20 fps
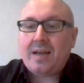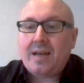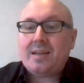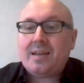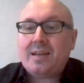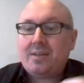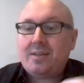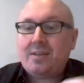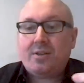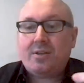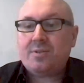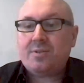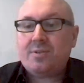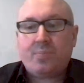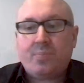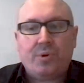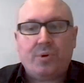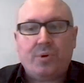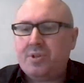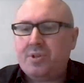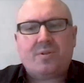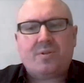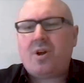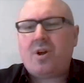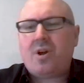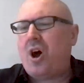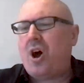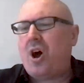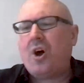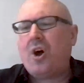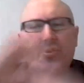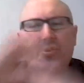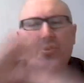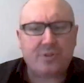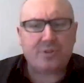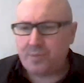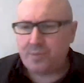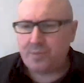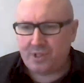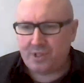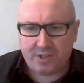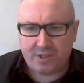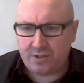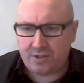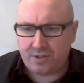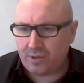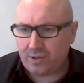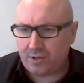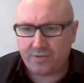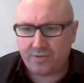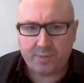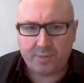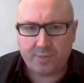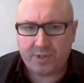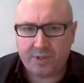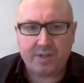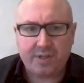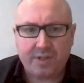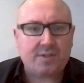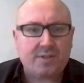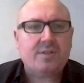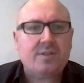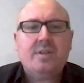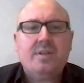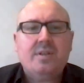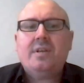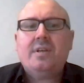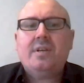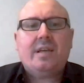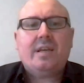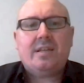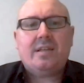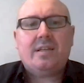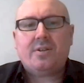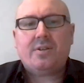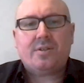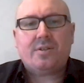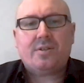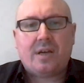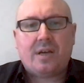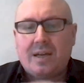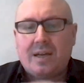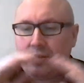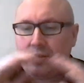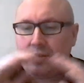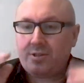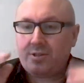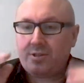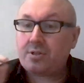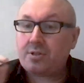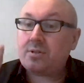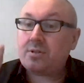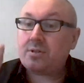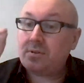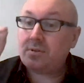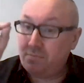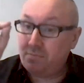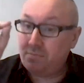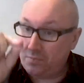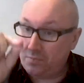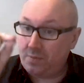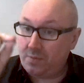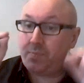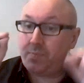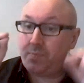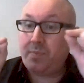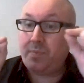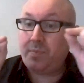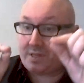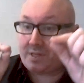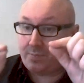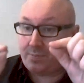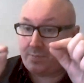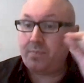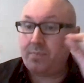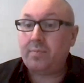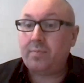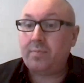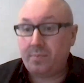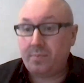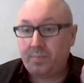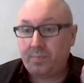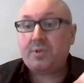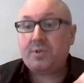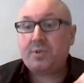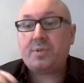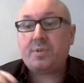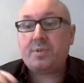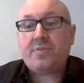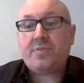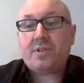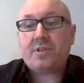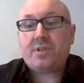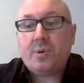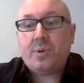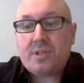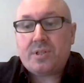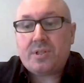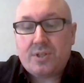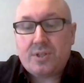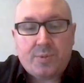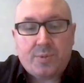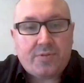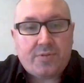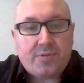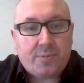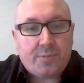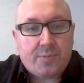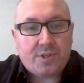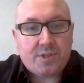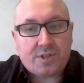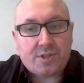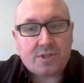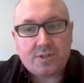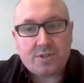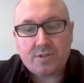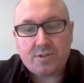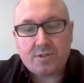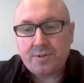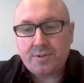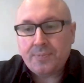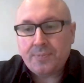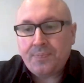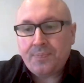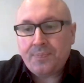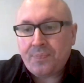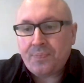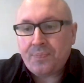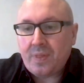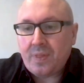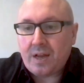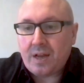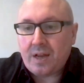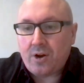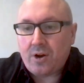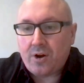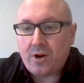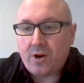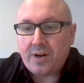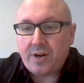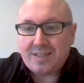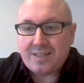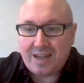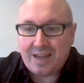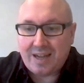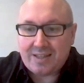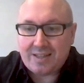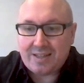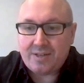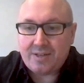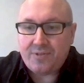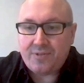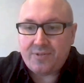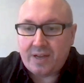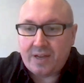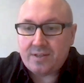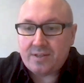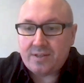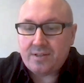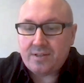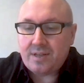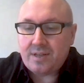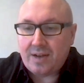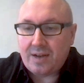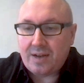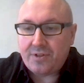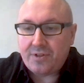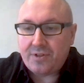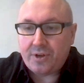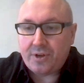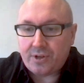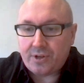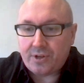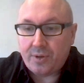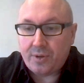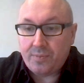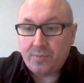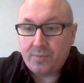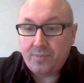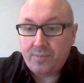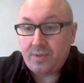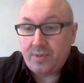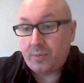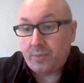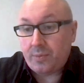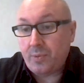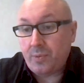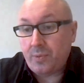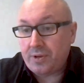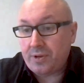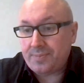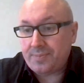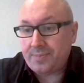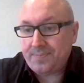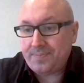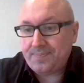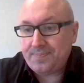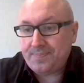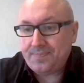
And it doesn't put just hundreds of mutations all over the place. It doesn't add, it just makes specific tweaks in specific positions that are exactly defined to have the outcome that we want.